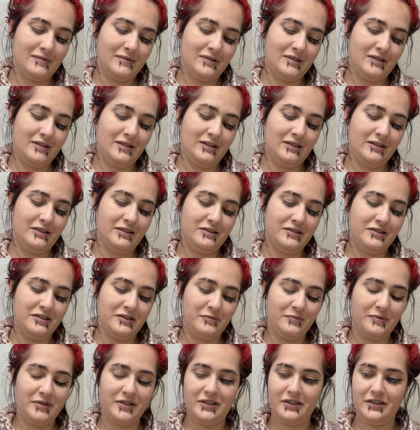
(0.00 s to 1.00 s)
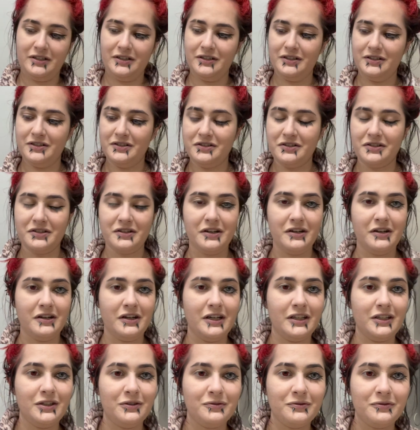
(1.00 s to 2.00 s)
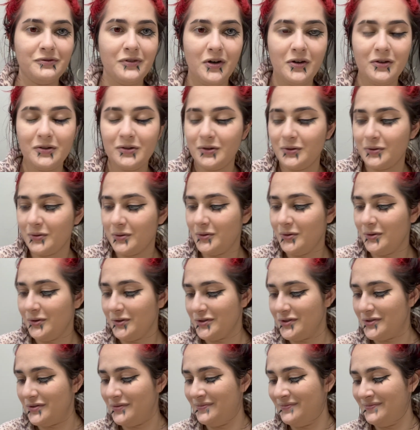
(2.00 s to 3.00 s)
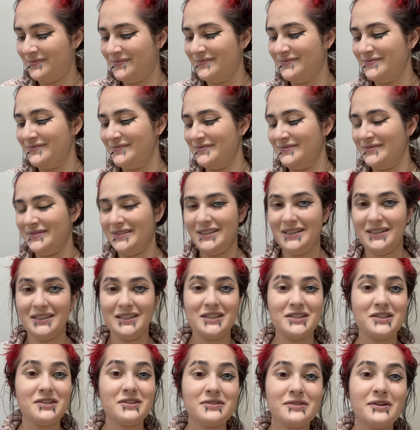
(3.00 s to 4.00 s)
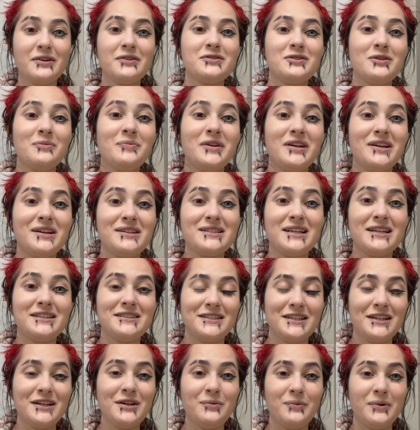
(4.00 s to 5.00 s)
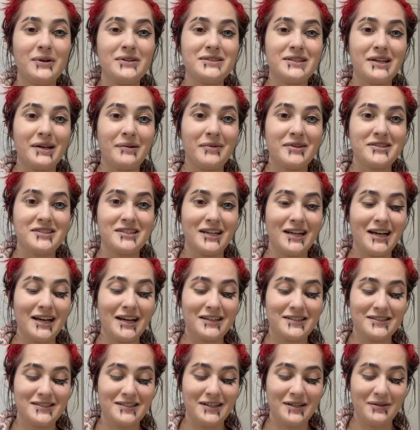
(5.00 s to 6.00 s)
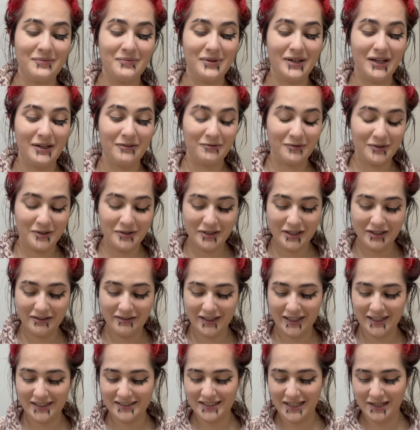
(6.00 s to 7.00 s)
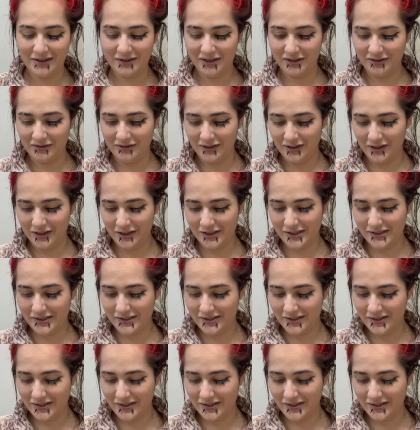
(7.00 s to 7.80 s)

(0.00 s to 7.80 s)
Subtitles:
And this is because I don't follow the rules. This is also because I did it one time as an accident, but I really liked how it looked.